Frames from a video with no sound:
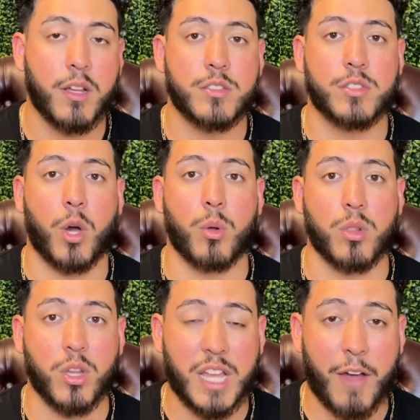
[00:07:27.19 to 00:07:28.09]
So
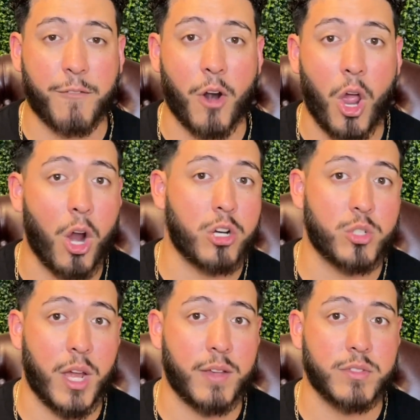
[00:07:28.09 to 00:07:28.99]
look out for hard
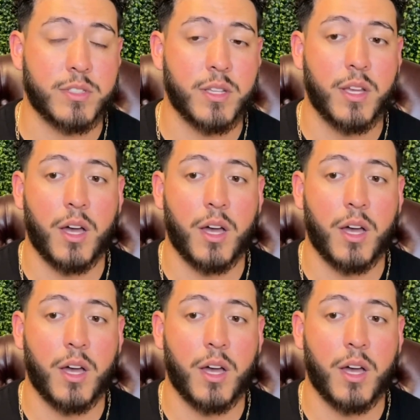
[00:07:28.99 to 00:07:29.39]
drives.